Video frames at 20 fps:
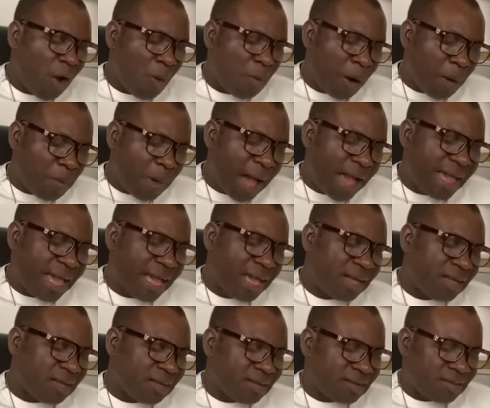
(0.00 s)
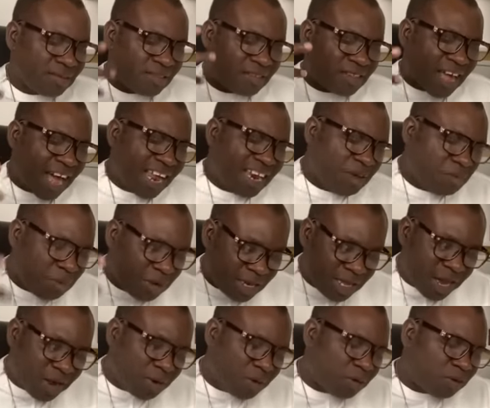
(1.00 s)
or my may sign him,
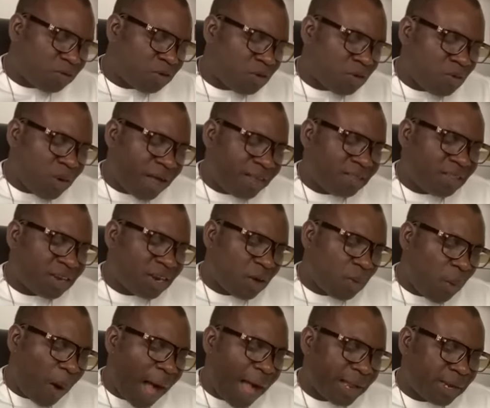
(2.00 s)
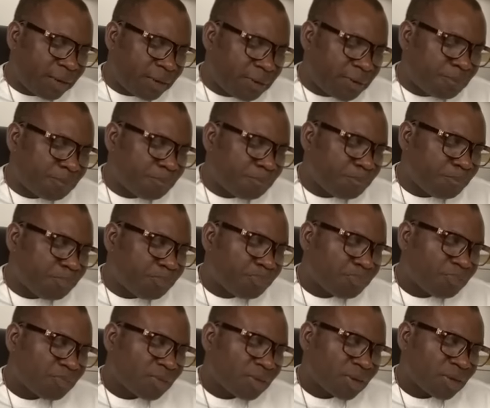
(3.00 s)
dear. No, so once in a while, no,
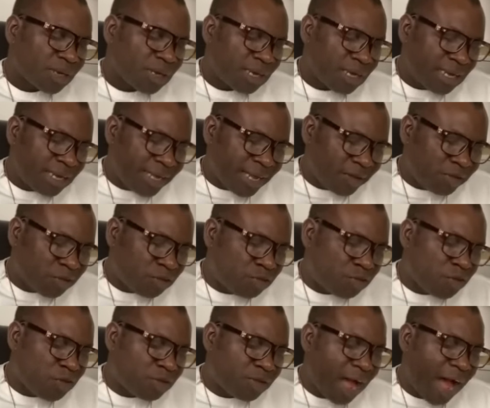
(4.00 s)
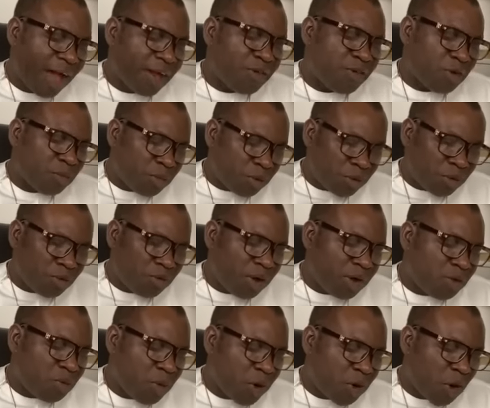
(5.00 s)
you have to toast. I and you know,
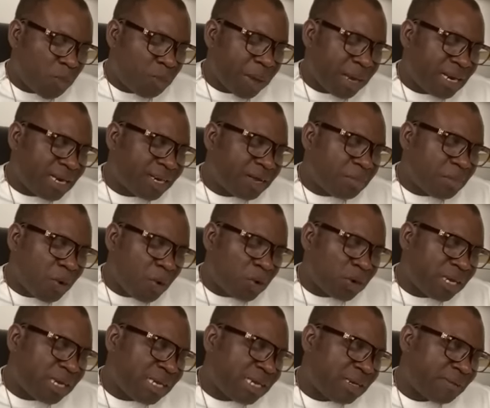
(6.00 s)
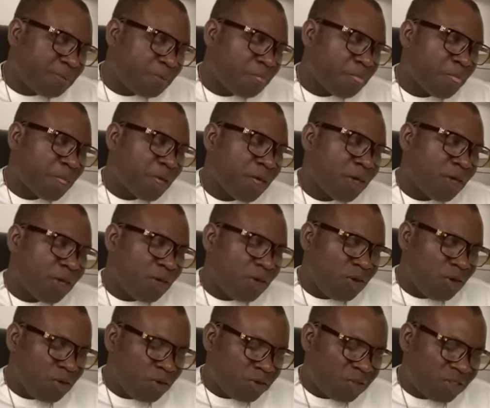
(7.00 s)
when you wake up early in the morning,
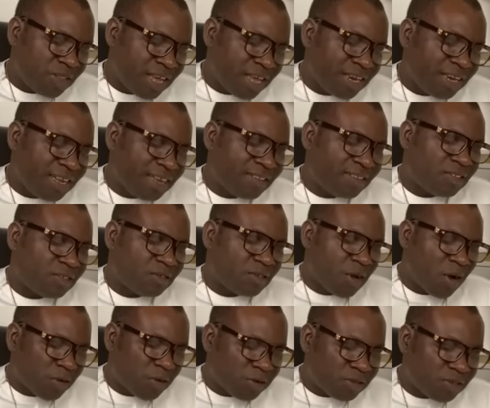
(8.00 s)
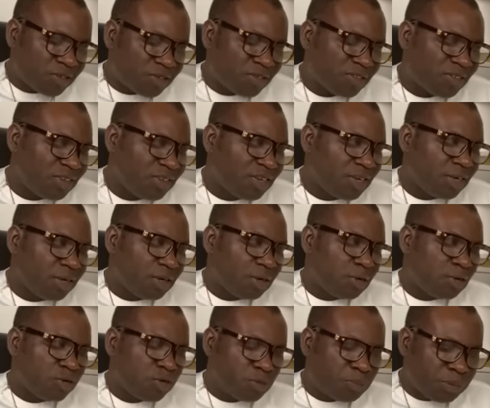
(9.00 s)
you sing these songs
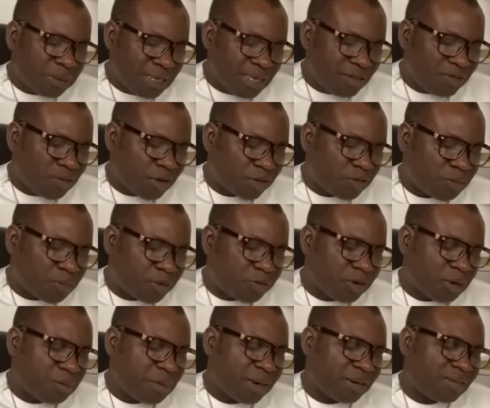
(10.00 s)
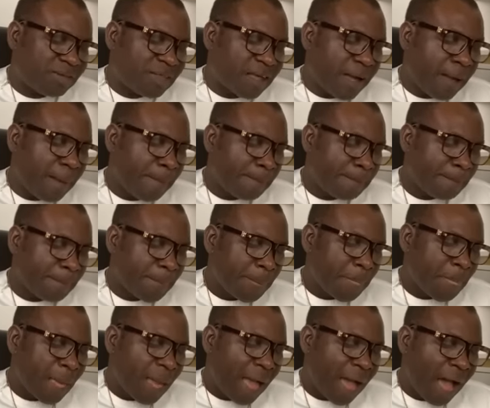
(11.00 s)
to please your spiritual master,
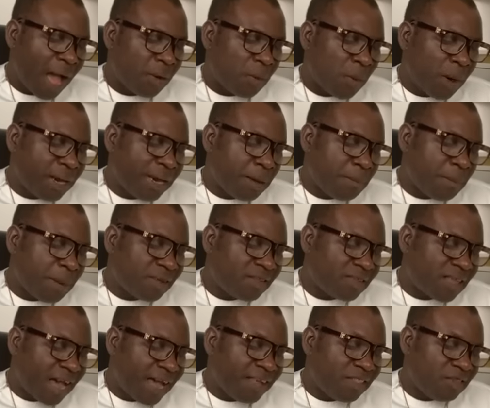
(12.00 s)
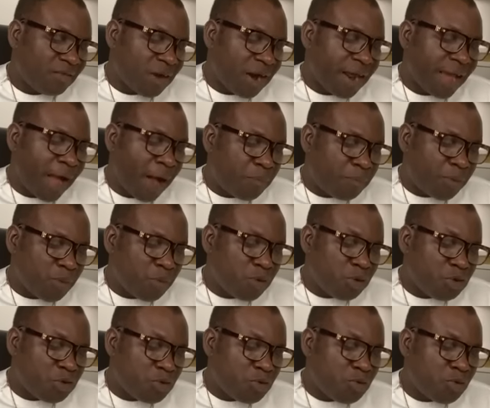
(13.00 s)
and when the master is very happy
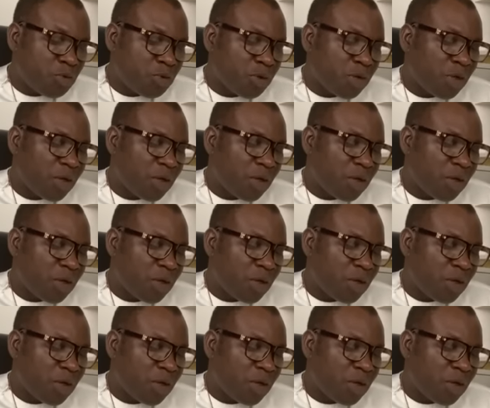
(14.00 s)
with you,